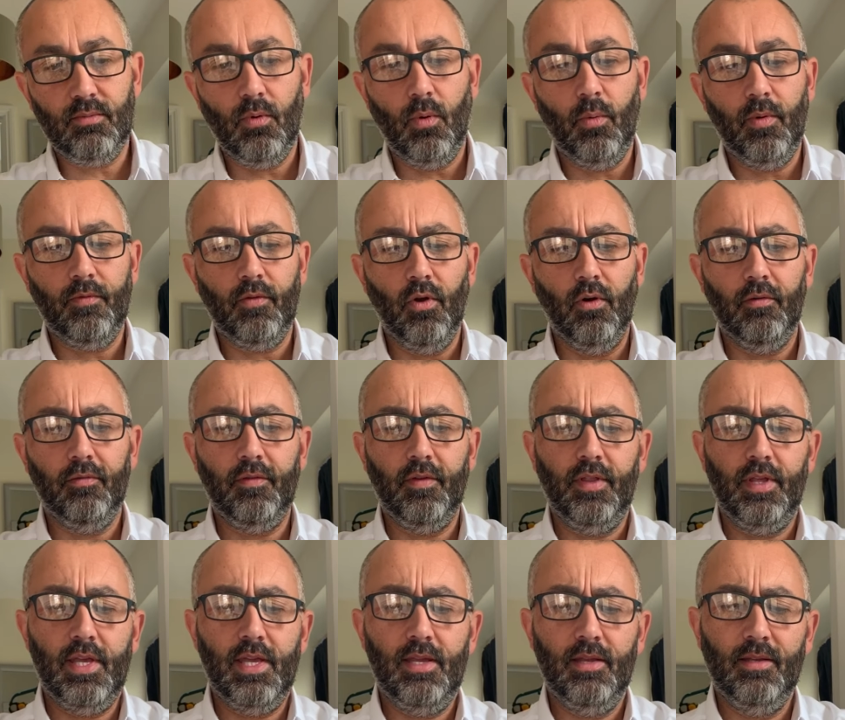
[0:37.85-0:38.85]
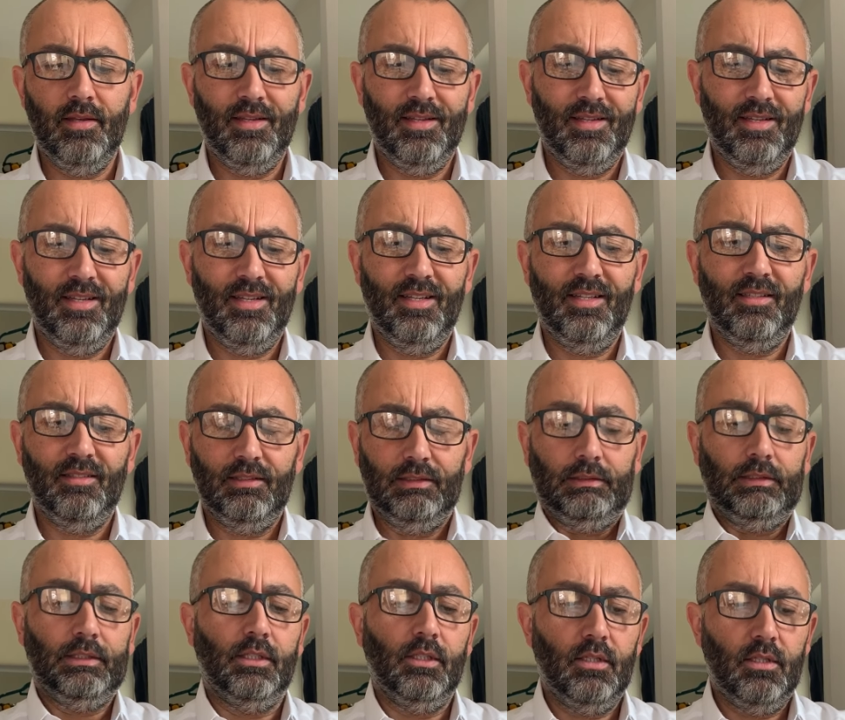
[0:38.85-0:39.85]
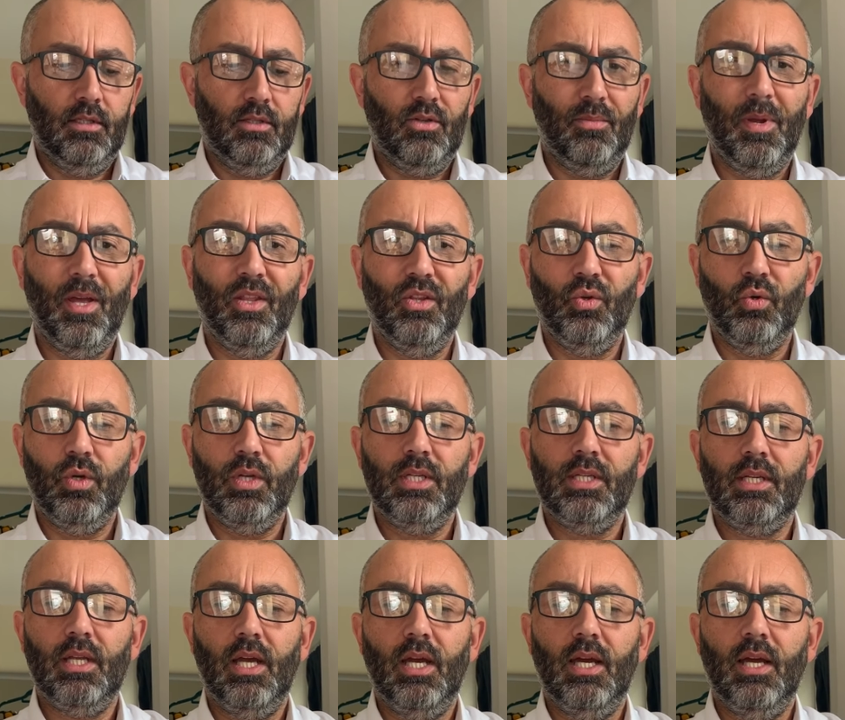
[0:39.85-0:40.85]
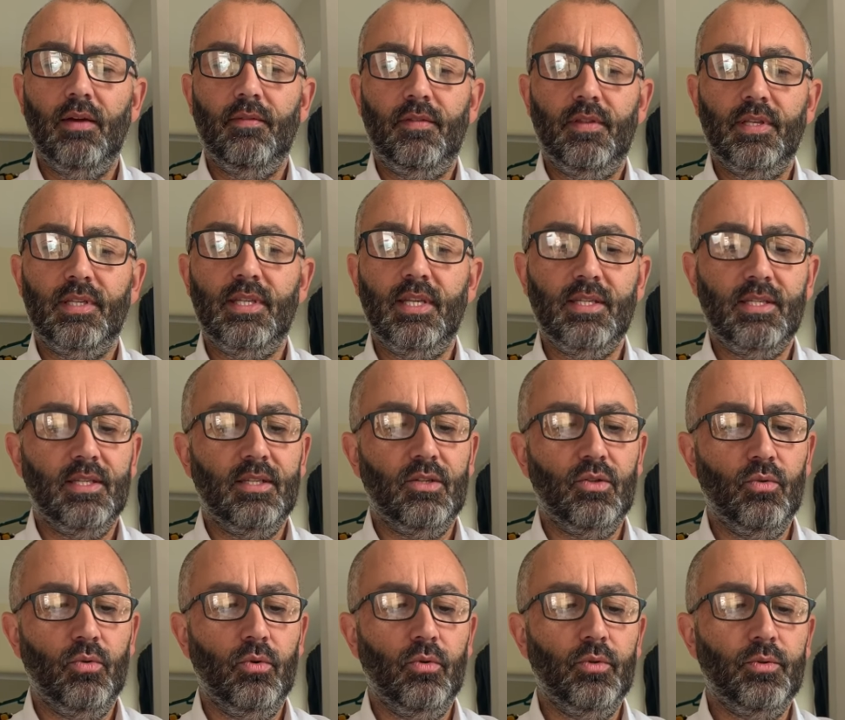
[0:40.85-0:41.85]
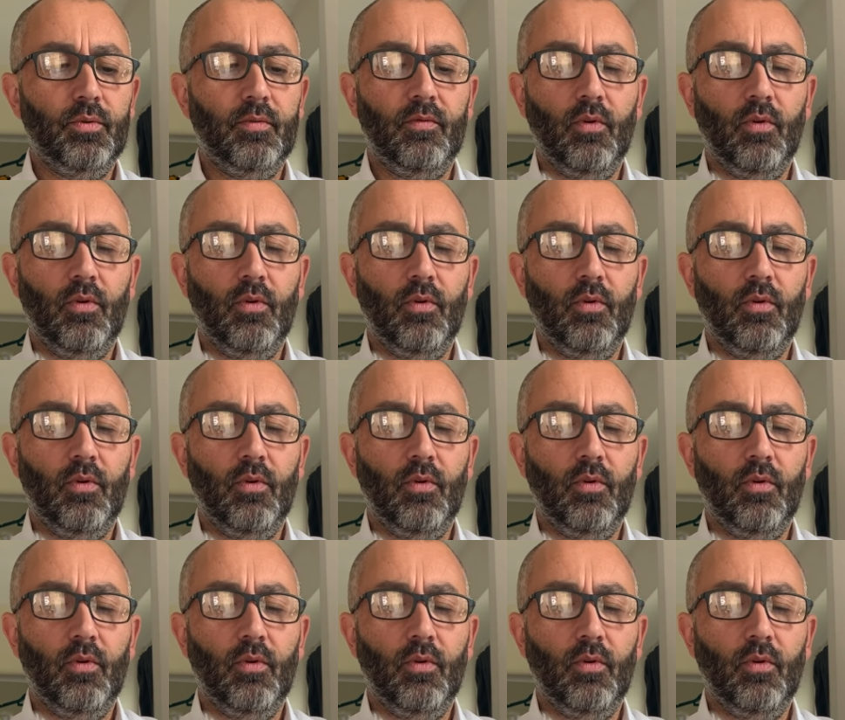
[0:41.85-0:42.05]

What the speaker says: what we've got for the noise, for scissors doors.